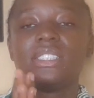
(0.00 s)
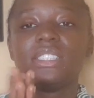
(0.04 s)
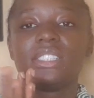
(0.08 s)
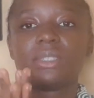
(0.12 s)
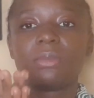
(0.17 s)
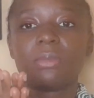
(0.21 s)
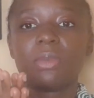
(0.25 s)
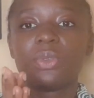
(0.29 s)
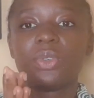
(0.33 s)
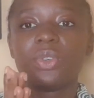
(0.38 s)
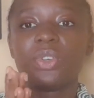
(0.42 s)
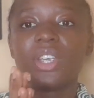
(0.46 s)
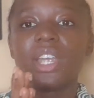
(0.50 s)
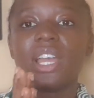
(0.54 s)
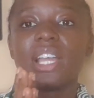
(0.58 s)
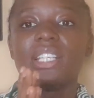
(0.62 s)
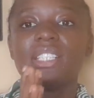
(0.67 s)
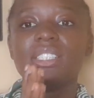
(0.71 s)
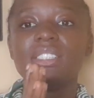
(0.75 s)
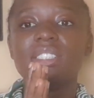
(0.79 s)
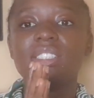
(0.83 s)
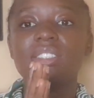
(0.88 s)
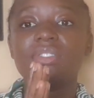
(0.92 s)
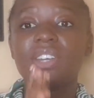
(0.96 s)
dysmenorrhea
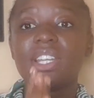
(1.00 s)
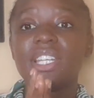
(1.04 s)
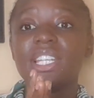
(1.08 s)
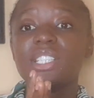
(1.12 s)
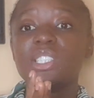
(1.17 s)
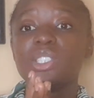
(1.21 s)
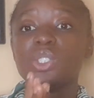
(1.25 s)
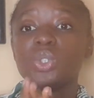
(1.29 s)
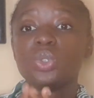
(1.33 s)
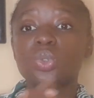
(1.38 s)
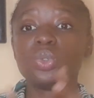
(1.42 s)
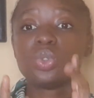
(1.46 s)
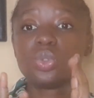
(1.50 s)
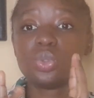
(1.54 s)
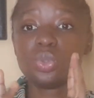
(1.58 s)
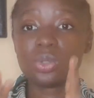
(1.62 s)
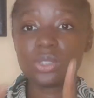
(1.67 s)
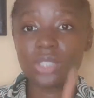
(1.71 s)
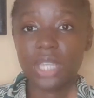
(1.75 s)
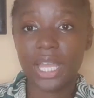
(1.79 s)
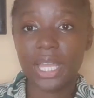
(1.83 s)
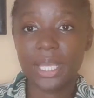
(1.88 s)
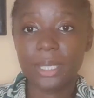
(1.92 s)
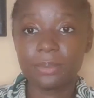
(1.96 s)
is divided into two
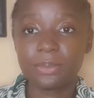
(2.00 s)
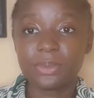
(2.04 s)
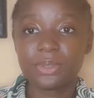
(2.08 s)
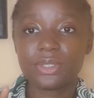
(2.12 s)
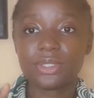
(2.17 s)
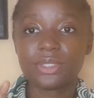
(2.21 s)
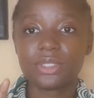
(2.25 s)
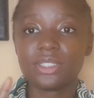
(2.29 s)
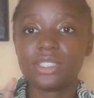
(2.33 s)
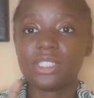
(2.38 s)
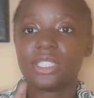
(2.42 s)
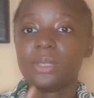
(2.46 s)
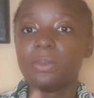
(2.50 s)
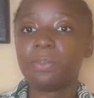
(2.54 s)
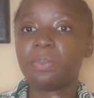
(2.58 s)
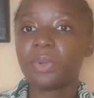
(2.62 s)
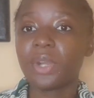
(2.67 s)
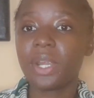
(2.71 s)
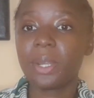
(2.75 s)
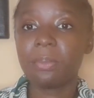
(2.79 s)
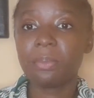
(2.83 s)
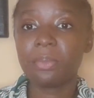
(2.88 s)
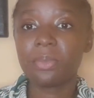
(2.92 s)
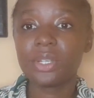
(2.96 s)
types, the
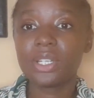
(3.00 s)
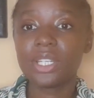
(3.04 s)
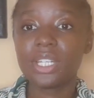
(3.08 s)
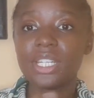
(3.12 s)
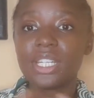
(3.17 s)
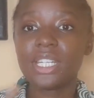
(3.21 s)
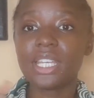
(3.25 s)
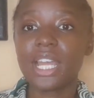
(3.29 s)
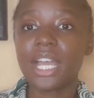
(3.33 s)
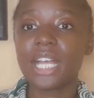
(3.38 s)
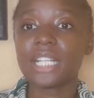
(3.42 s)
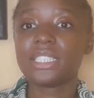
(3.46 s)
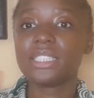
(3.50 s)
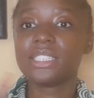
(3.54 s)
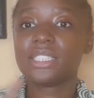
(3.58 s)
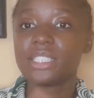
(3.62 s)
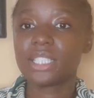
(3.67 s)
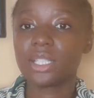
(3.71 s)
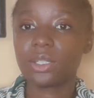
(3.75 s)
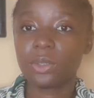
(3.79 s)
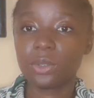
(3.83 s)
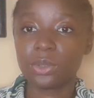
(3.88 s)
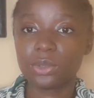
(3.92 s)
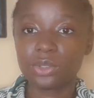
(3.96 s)
primary and the
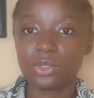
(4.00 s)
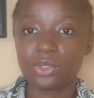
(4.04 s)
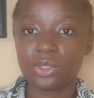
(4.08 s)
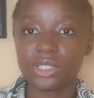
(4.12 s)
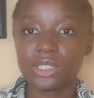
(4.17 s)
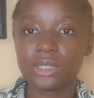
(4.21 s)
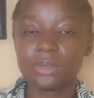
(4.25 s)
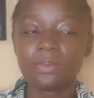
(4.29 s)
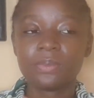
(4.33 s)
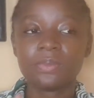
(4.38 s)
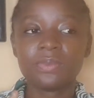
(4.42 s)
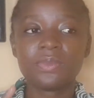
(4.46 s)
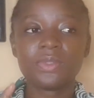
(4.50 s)
secondary.